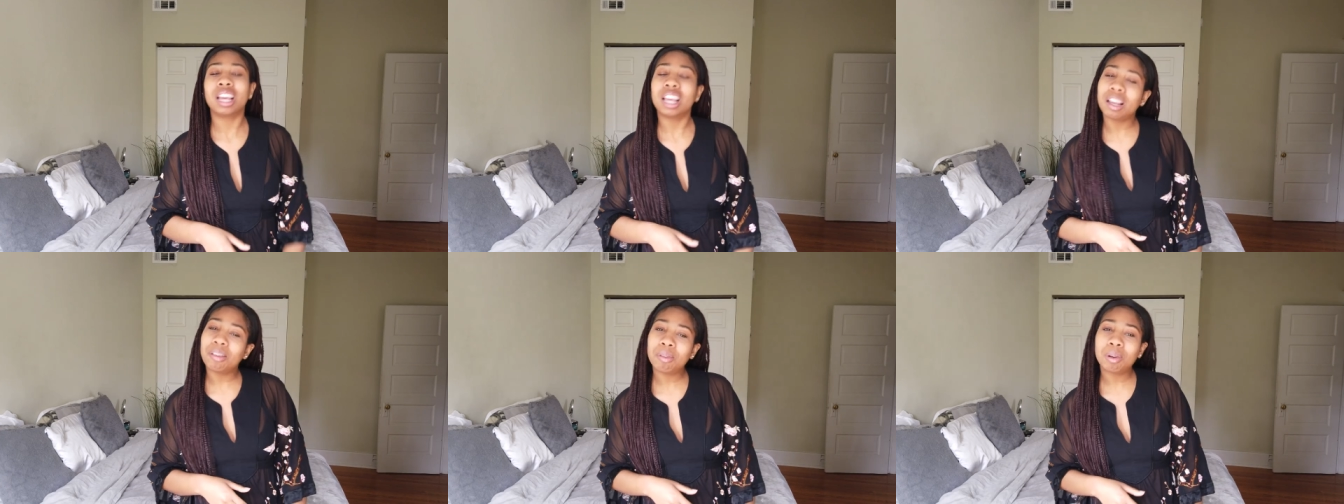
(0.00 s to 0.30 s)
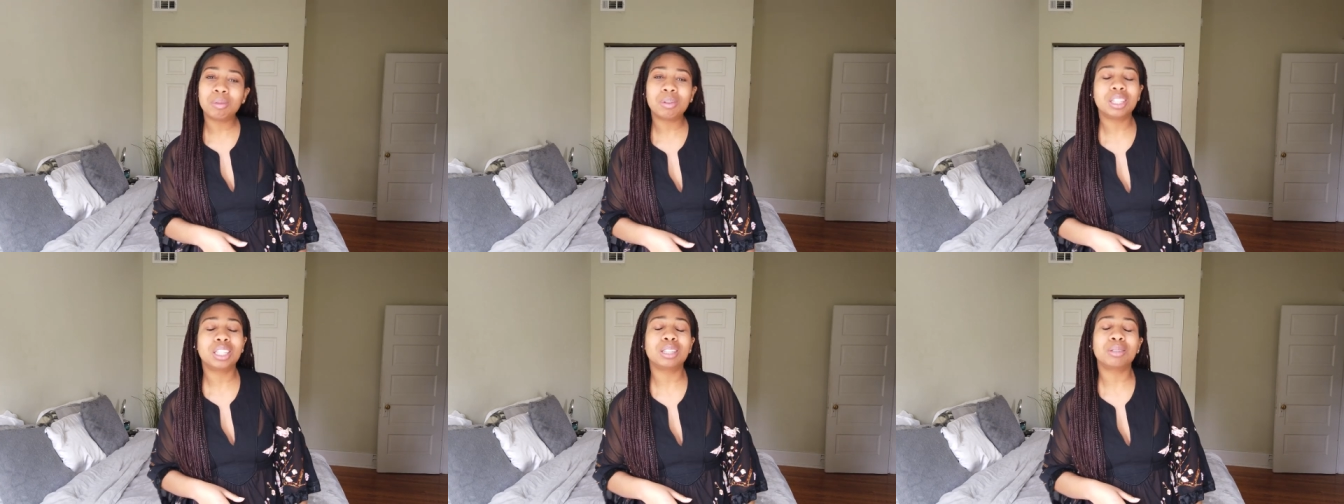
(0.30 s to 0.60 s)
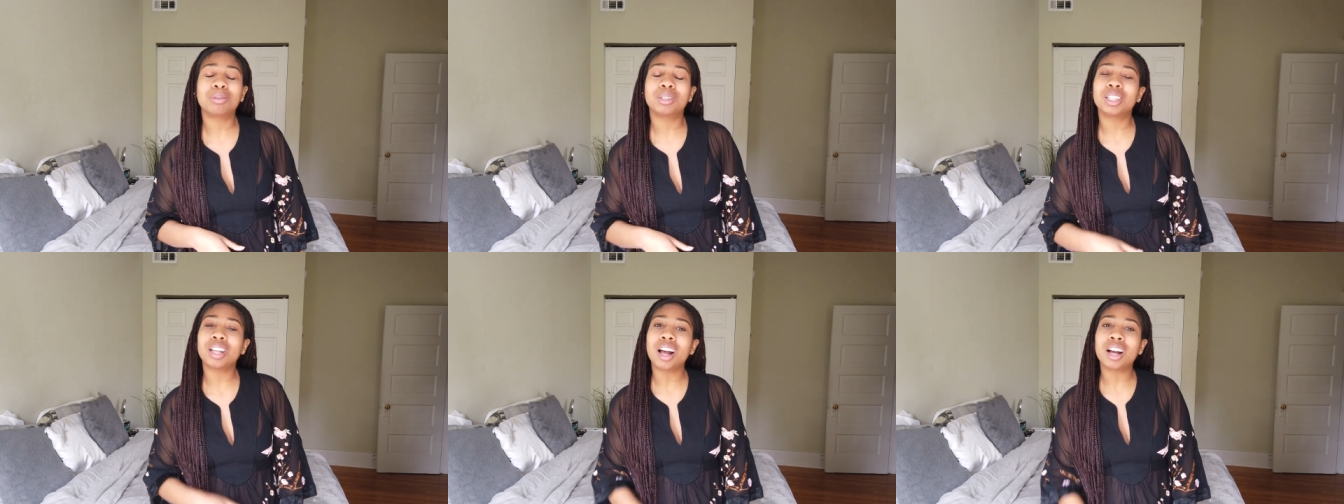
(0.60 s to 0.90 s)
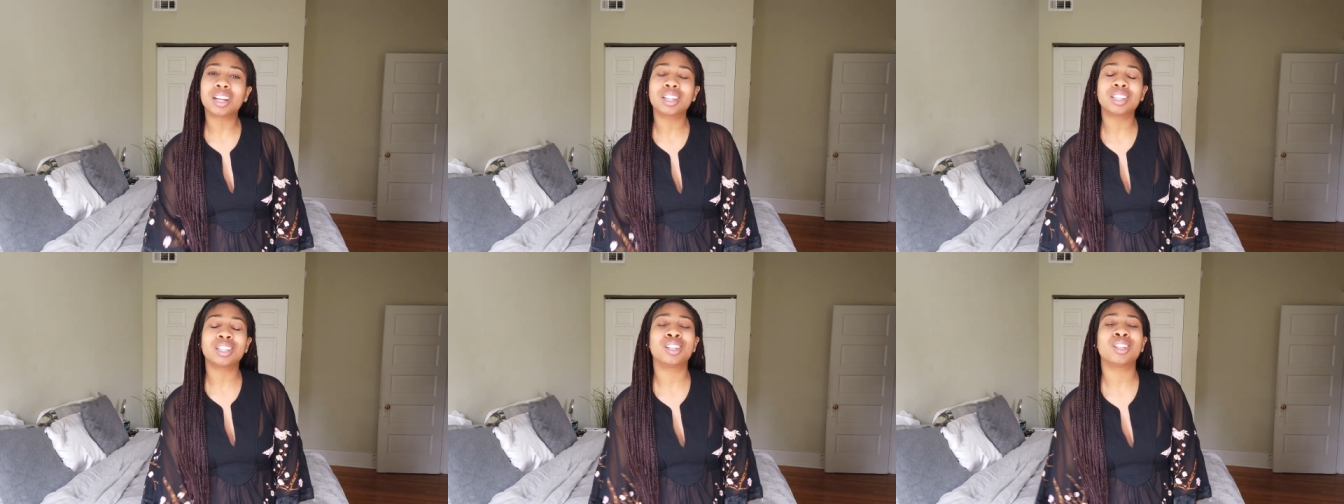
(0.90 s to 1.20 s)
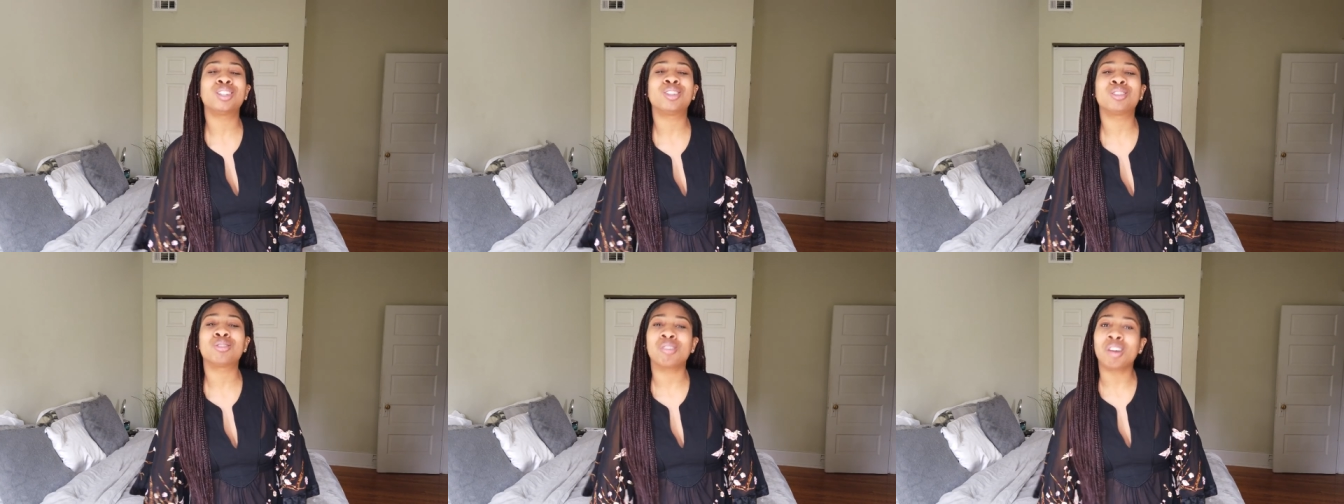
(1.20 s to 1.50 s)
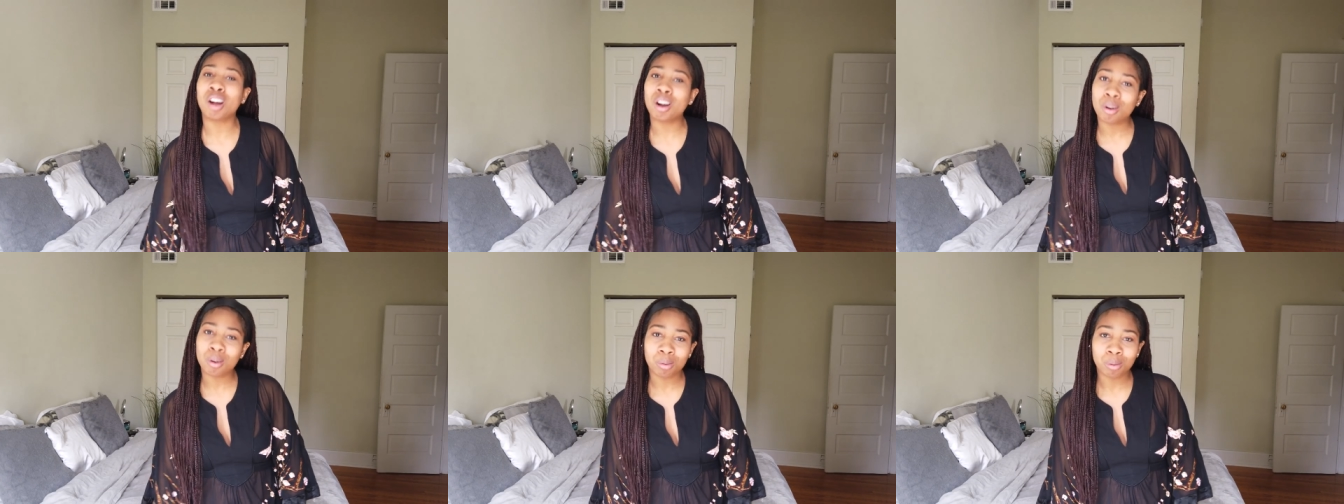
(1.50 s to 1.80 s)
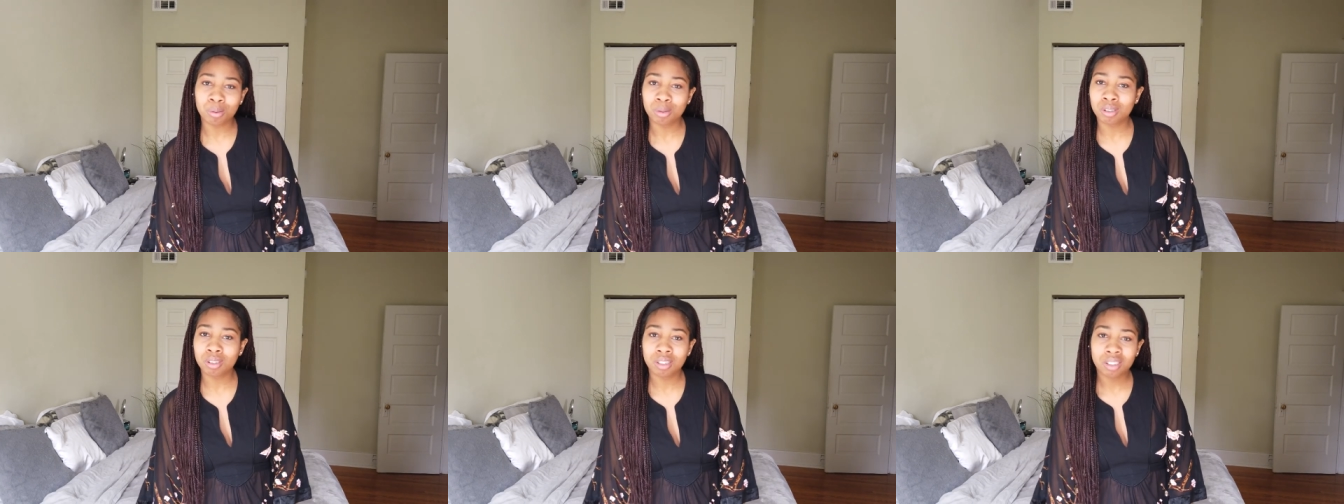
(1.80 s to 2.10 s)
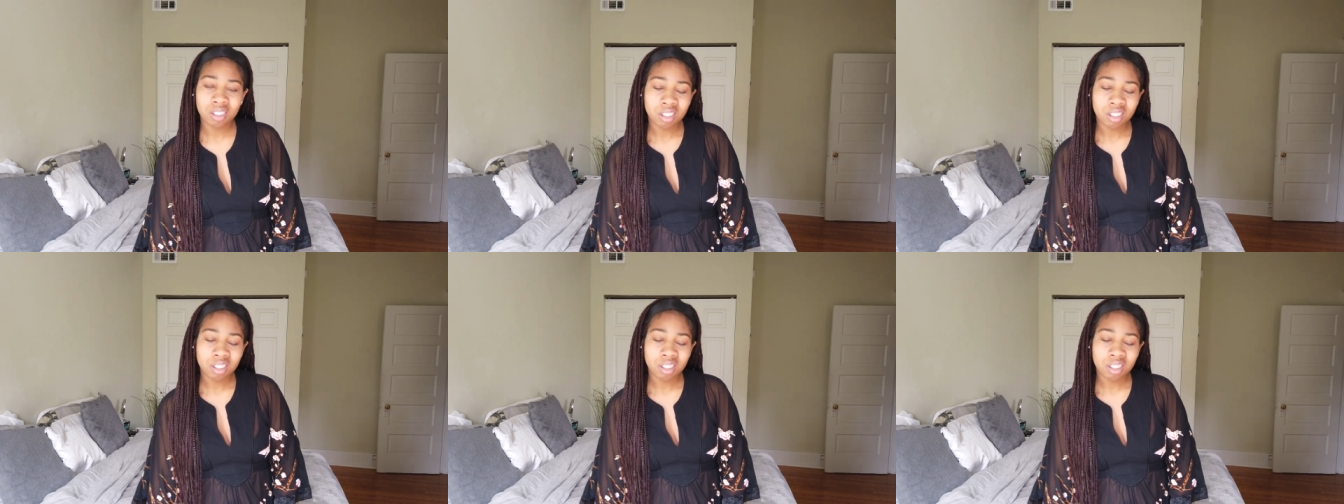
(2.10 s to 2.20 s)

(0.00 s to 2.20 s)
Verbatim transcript: Even when she was talking to Dro.